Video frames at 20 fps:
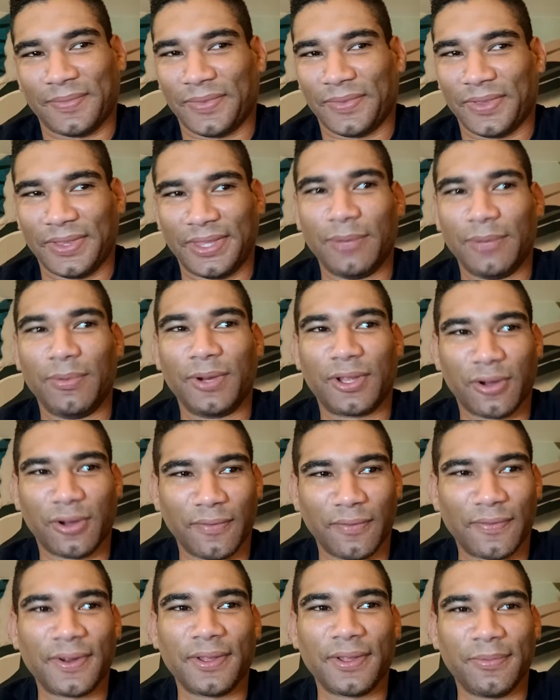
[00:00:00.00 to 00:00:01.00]
The
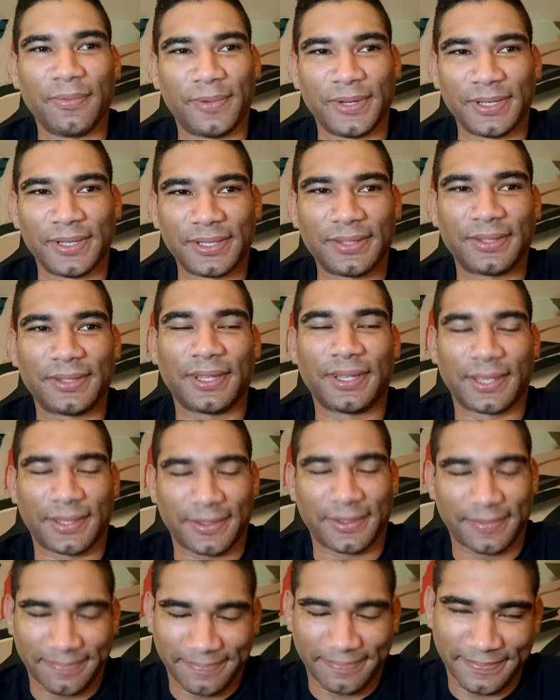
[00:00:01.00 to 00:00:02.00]
recovery wasn't like
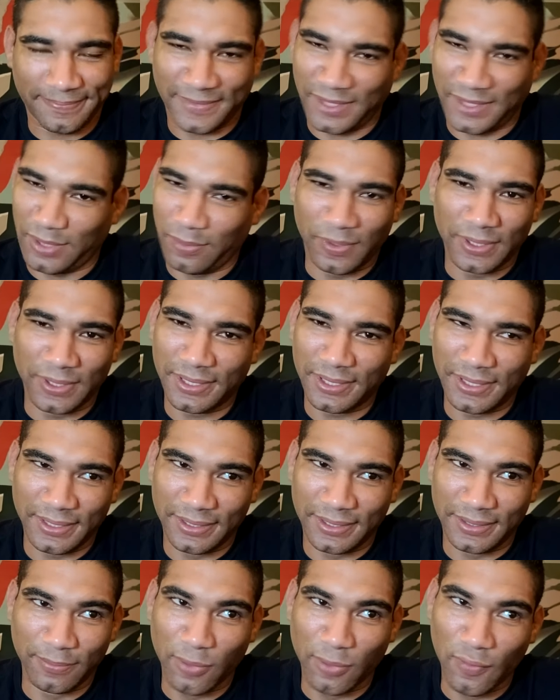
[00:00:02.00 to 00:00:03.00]
it wasn't
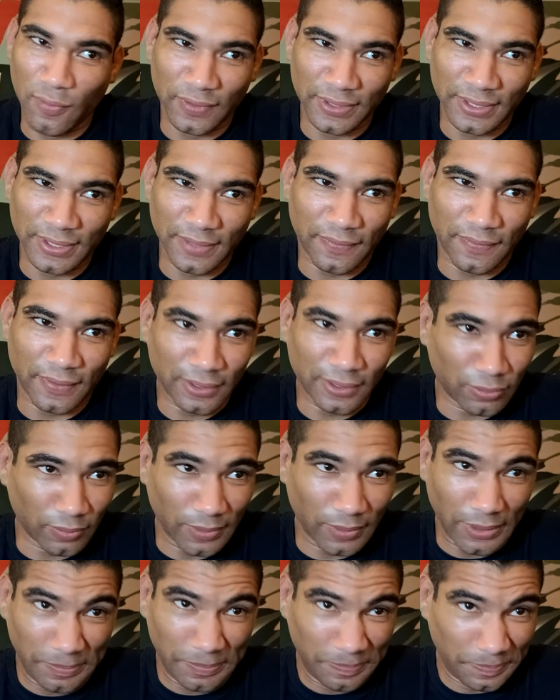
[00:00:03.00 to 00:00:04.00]
as smooth as the first
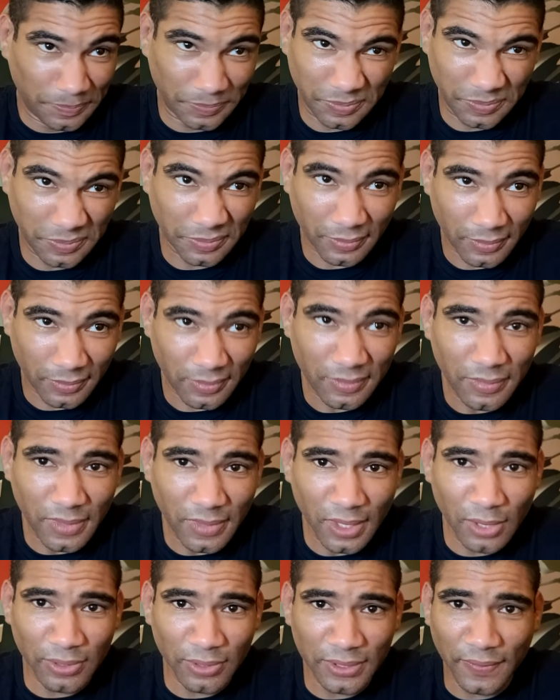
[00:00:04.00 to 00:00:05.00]
one.
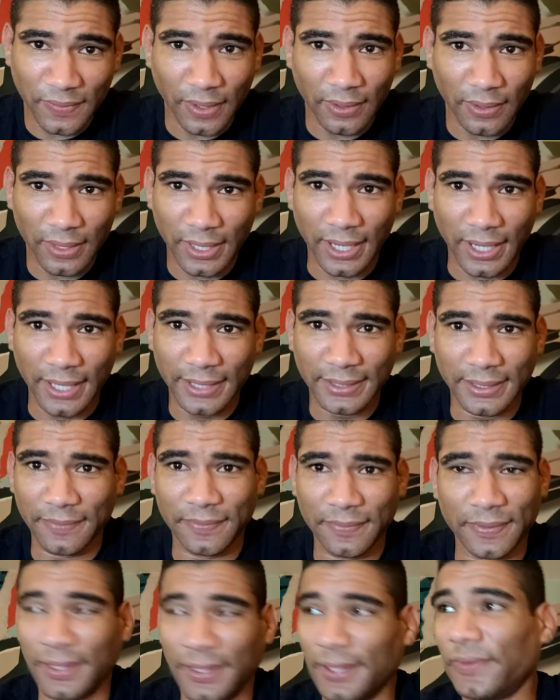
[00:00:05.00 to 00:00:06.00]
It was very hard. I
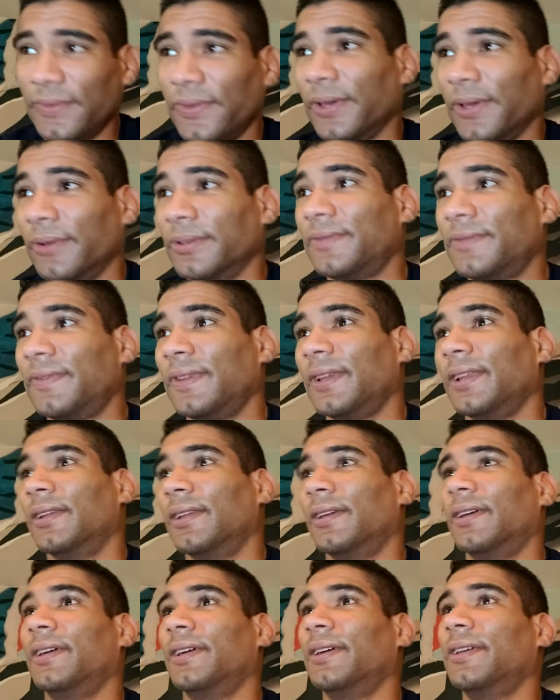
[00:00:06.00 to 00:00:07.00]
was feeling a
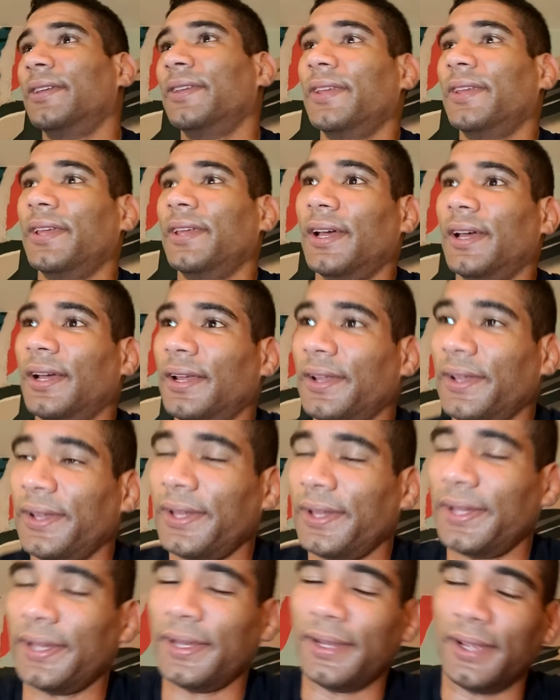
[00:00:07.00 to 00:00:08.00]
lot of
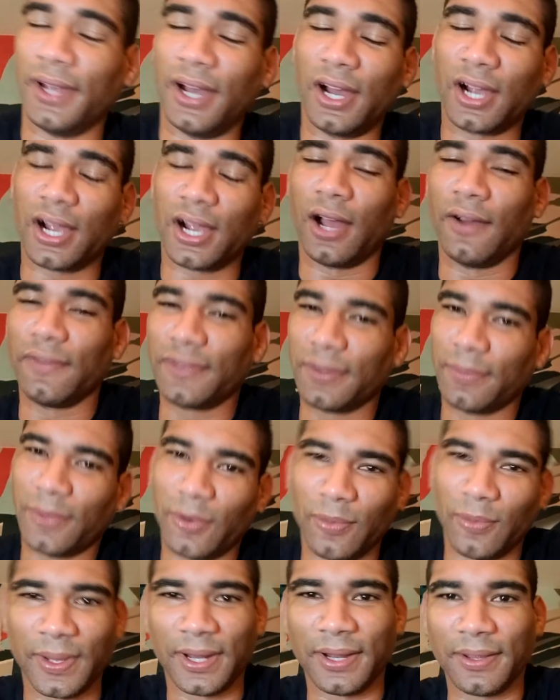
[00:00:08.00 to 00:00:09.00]

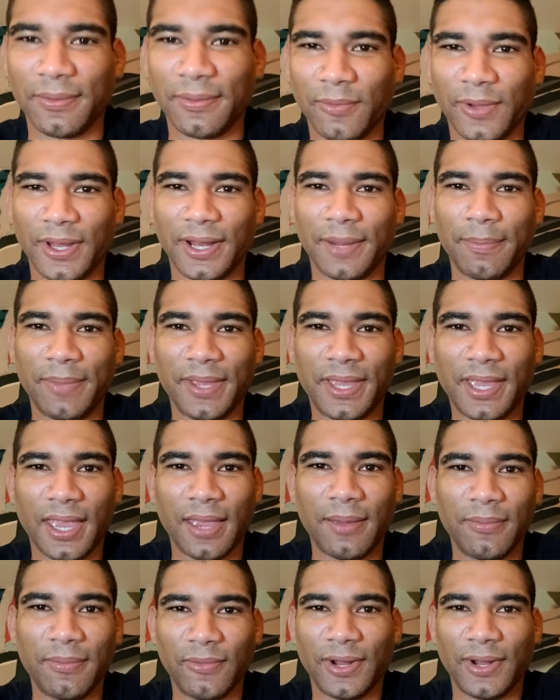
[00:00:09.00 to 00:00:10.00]
uncomfortable when
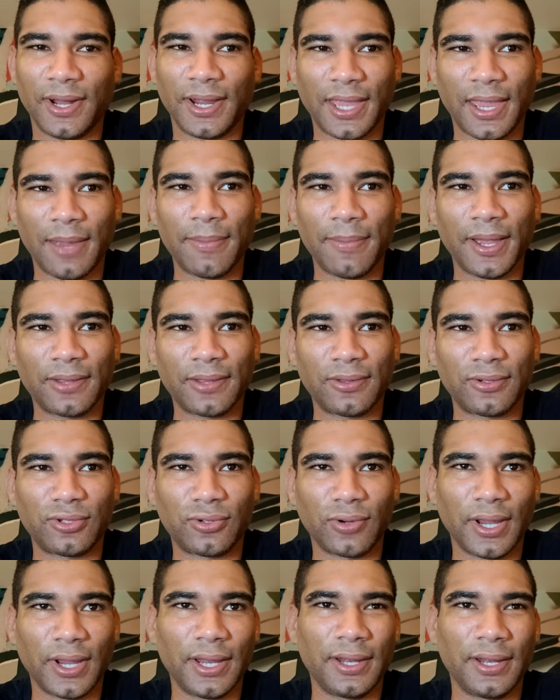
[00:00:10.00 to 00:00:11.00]
I came back to
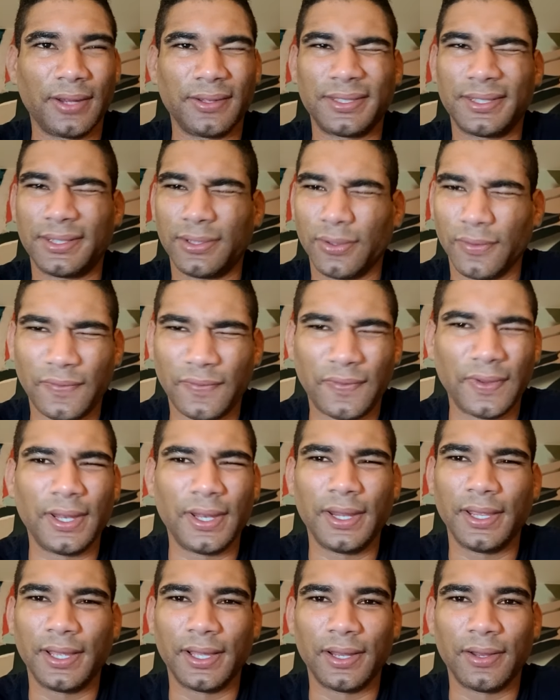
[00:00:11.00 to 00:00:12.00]
train. I was still
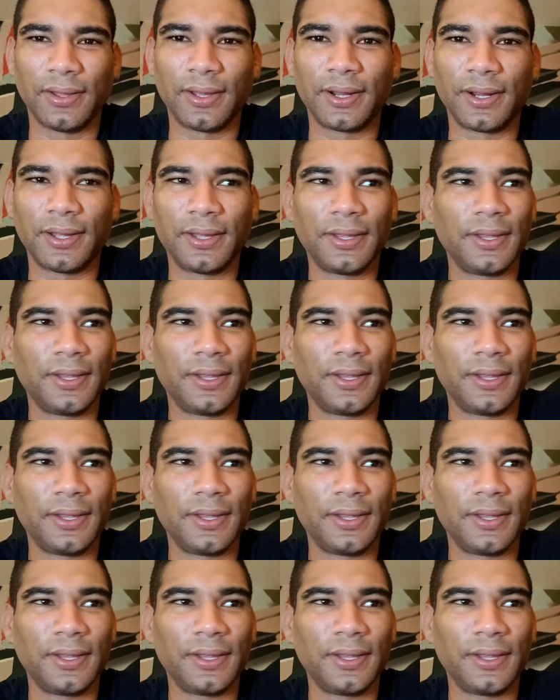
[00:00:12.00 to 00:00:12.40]
feeling a lot of.